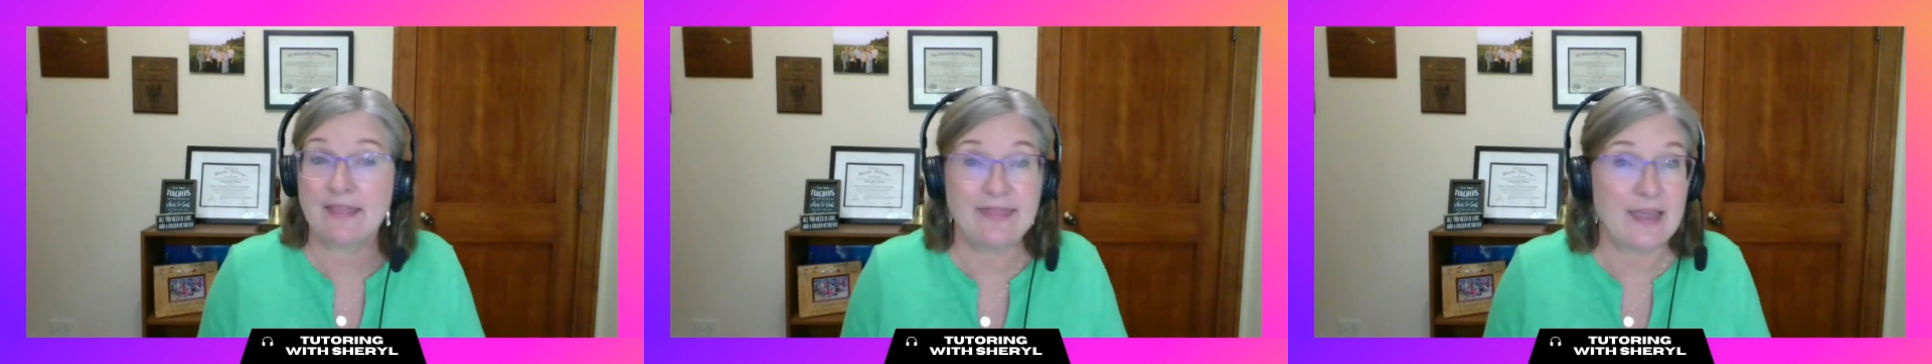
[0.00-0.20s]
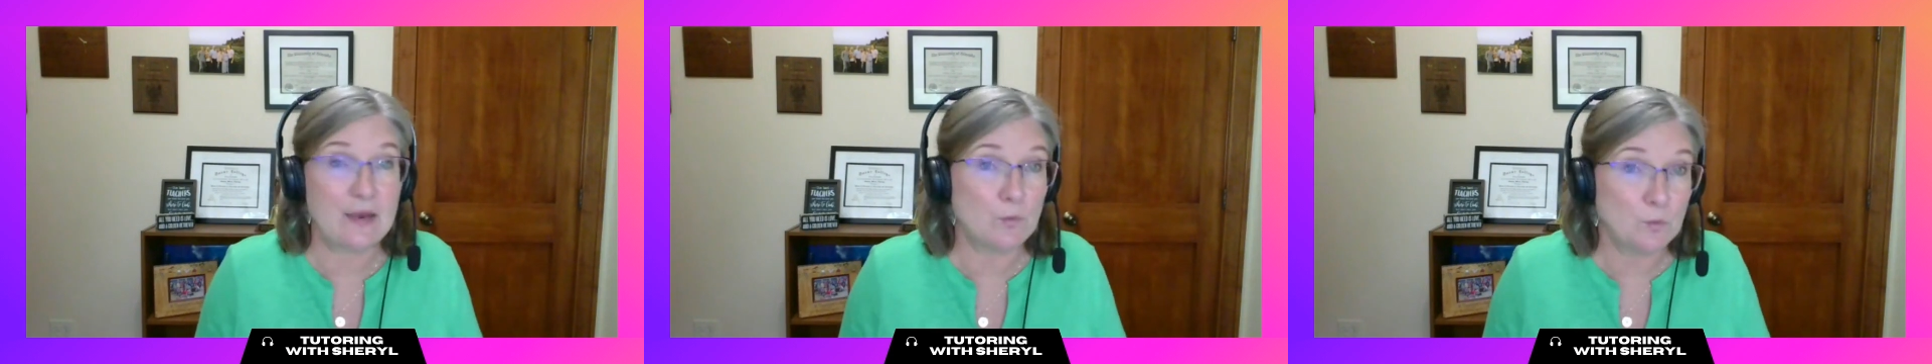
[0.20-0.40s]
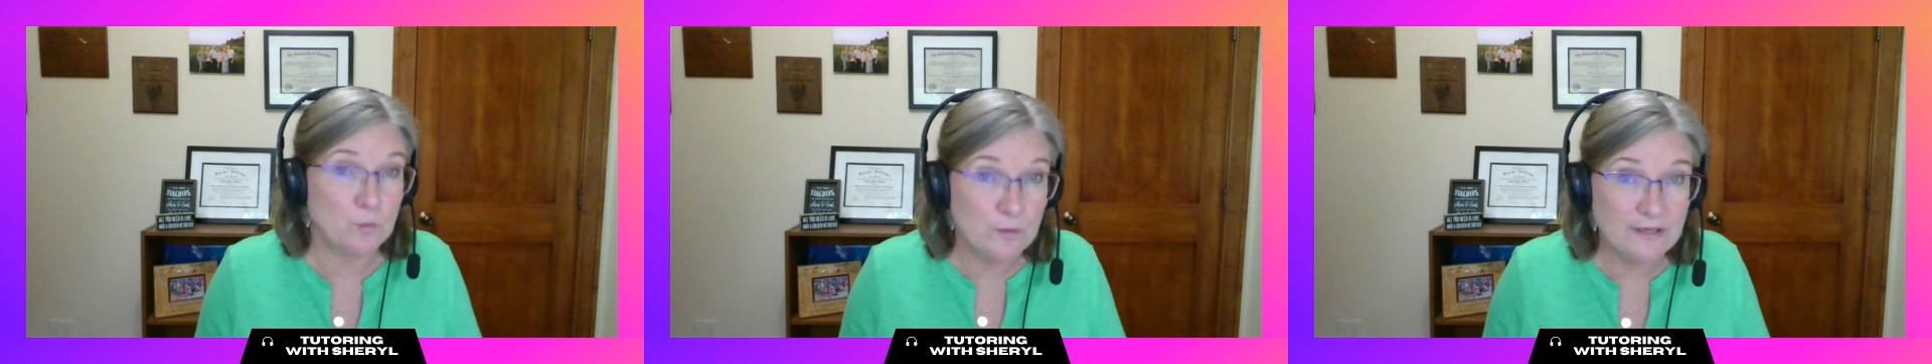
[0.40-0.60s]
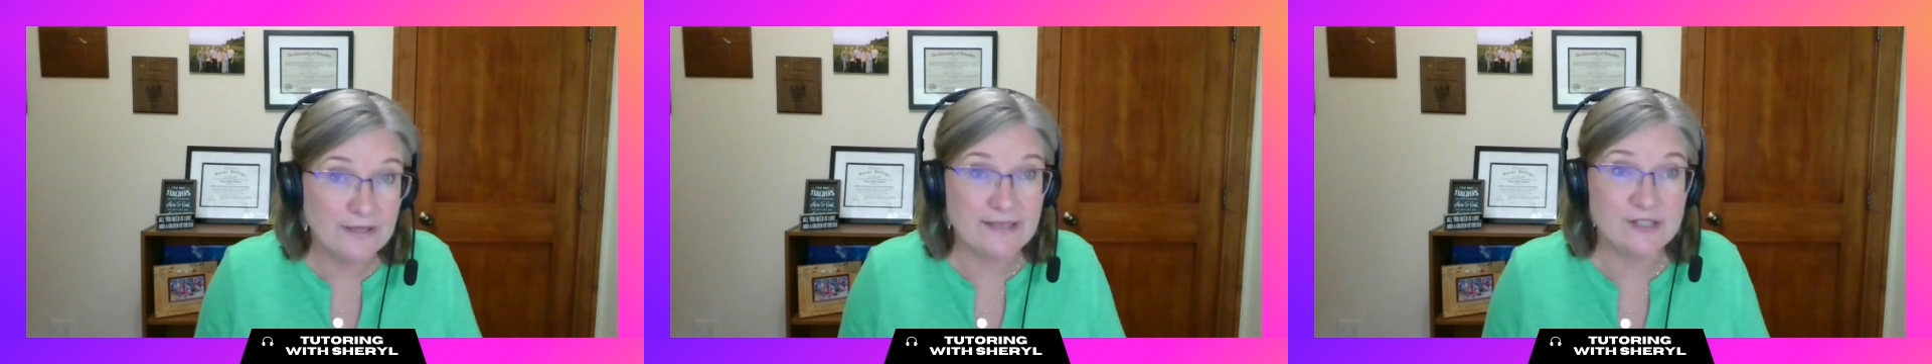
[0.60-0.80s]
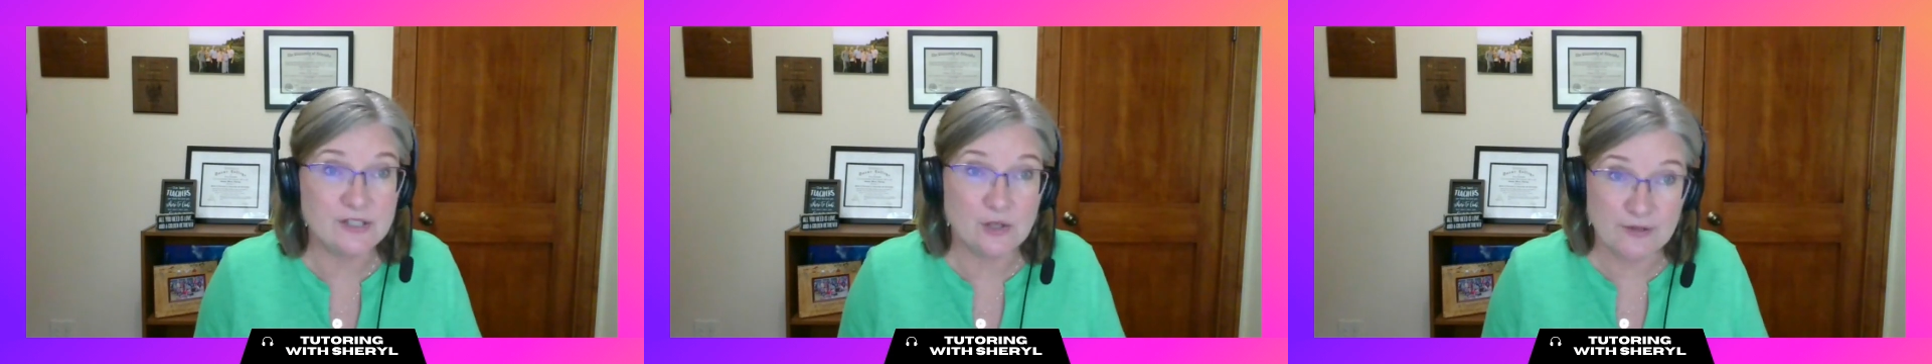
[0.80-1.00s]
they
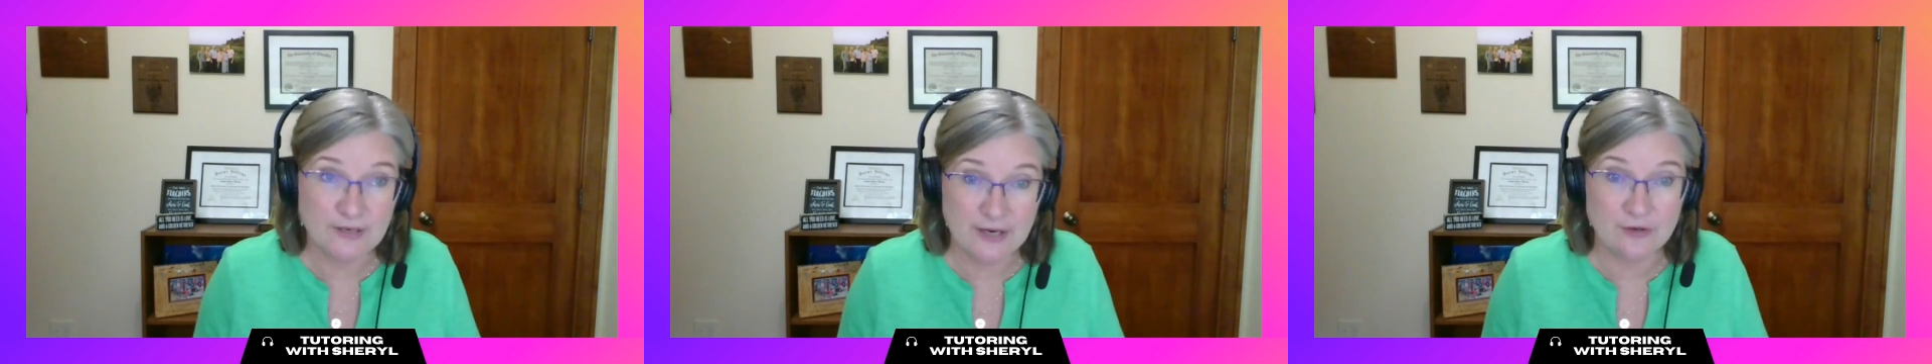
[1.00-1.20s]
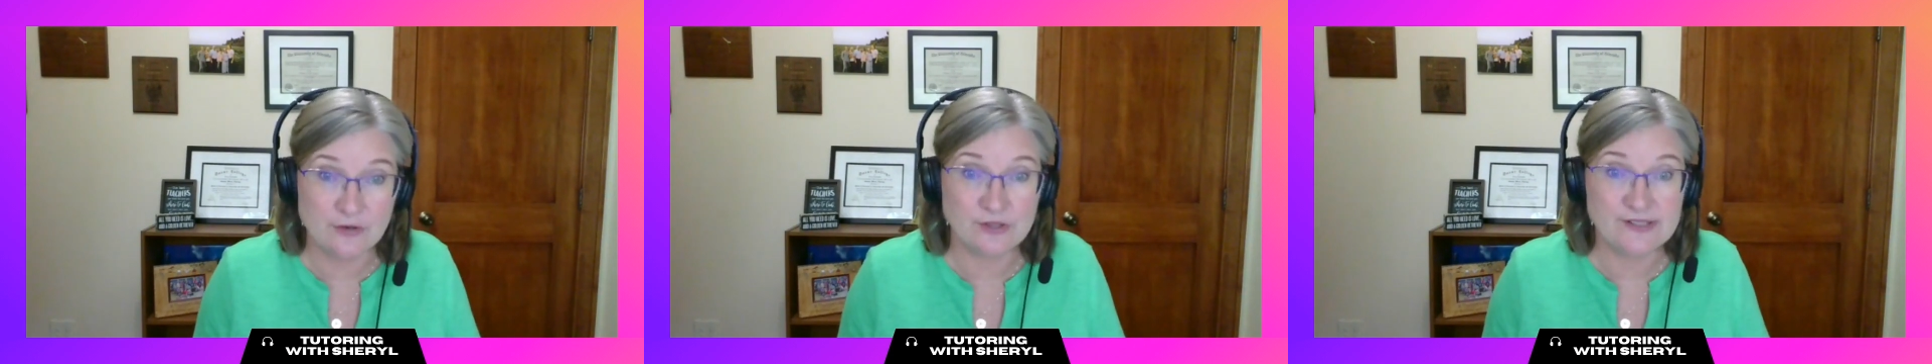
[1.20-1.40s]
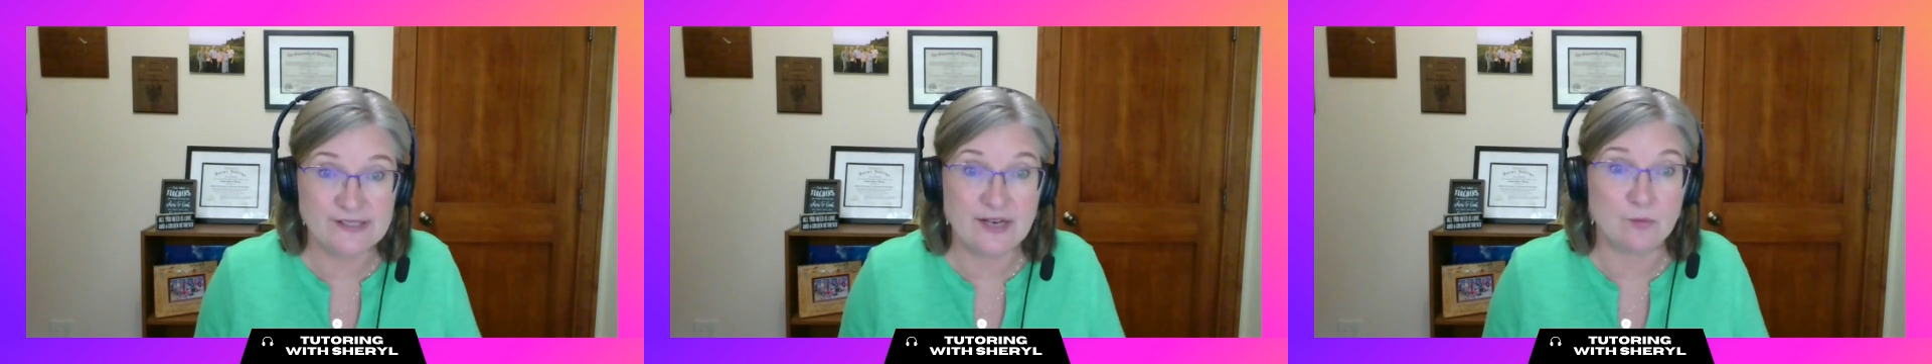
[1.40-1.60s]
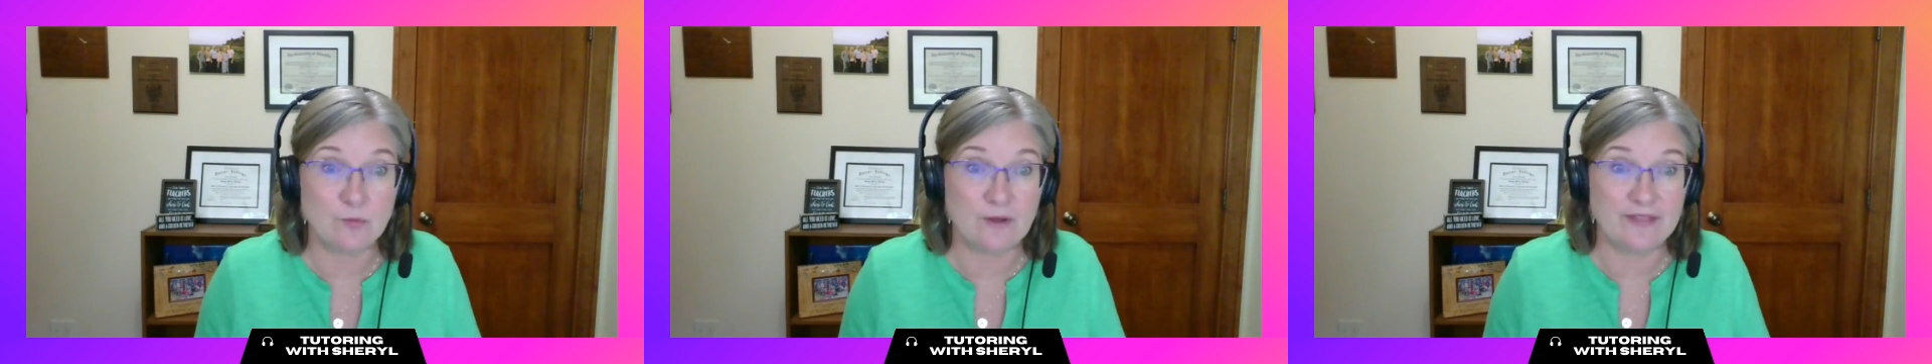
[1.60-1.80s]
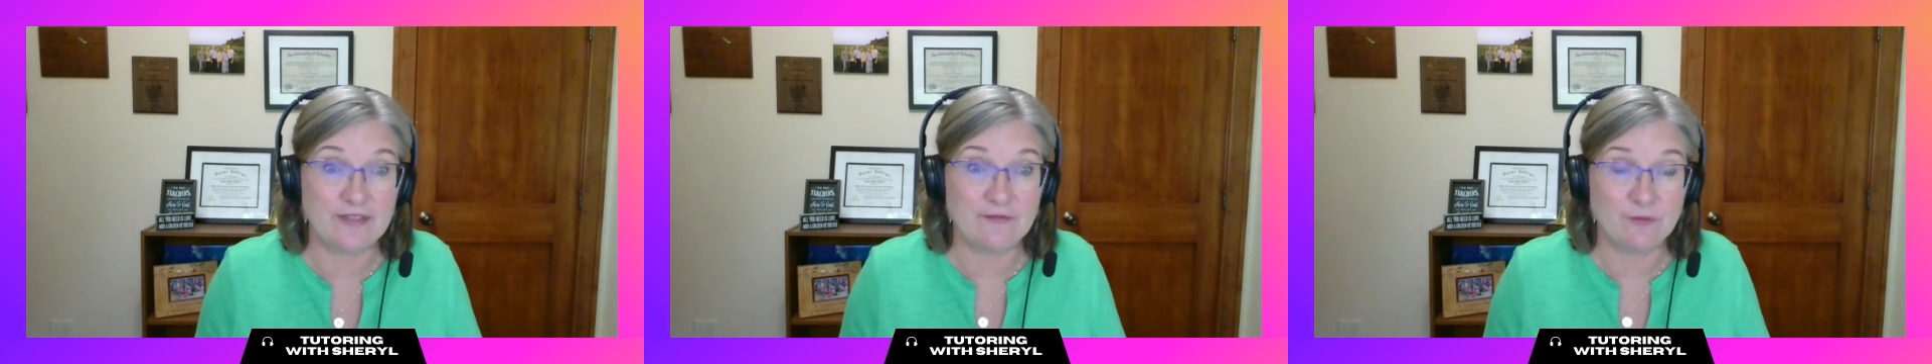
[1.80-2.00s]
really don't understand
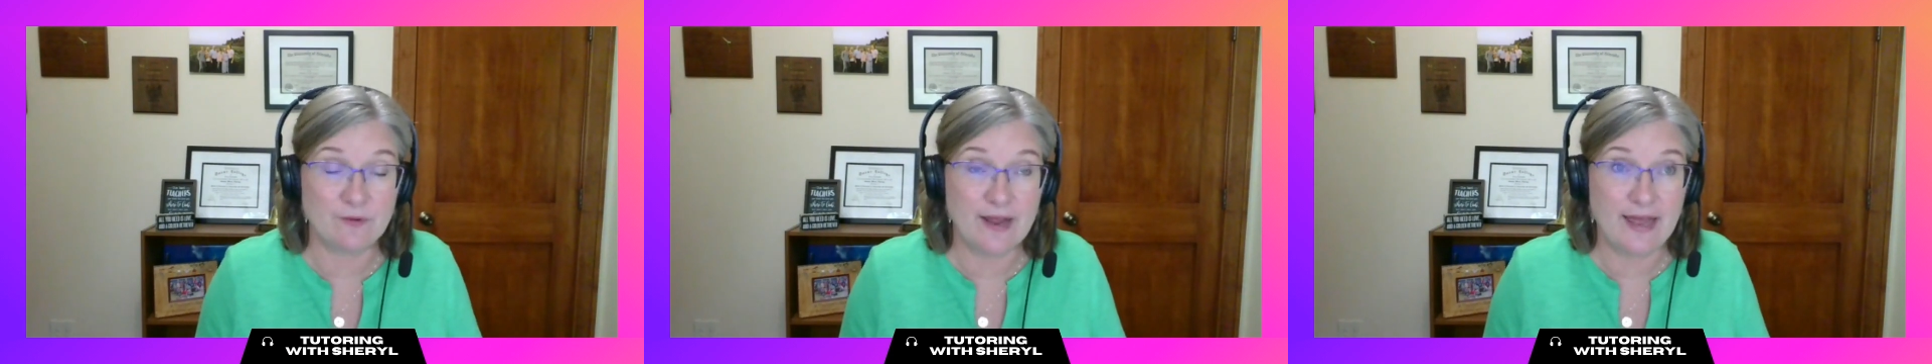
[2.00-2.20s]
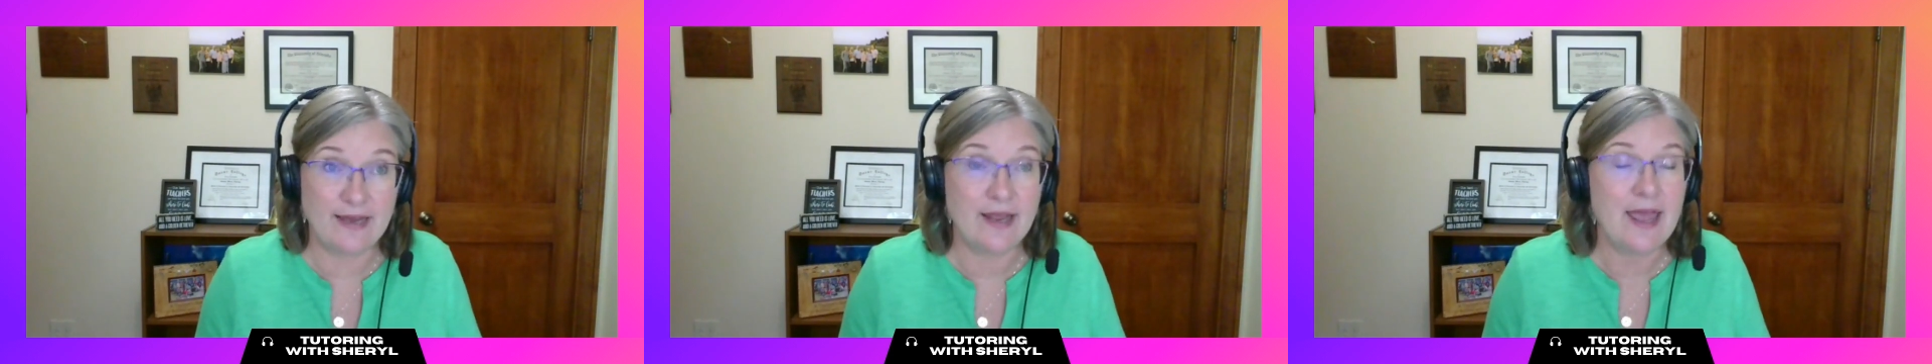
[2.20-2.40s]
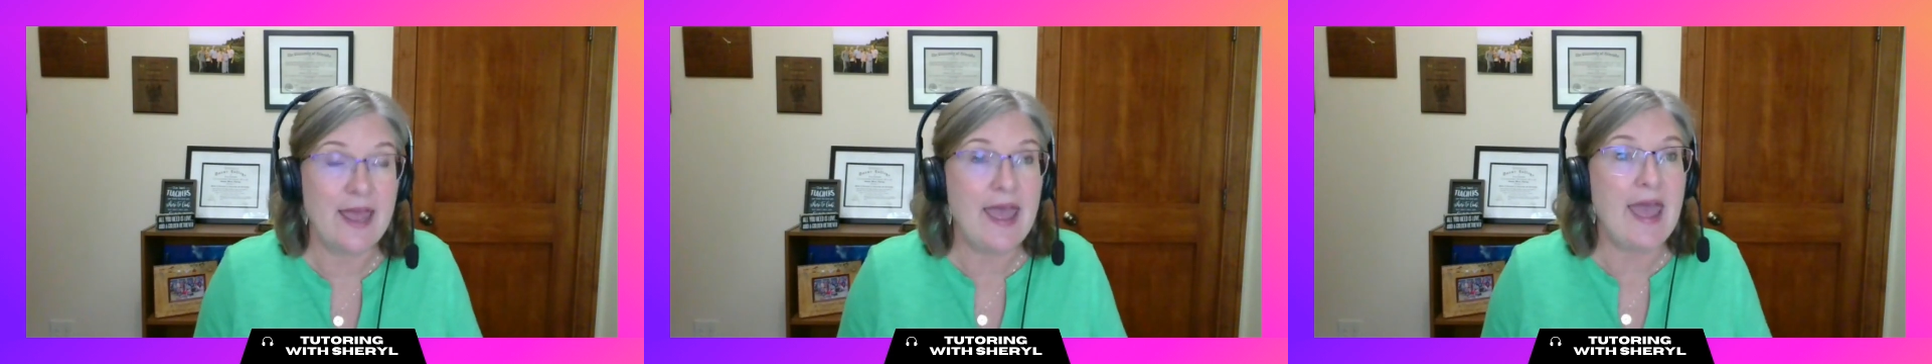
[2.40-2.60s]
what they've read.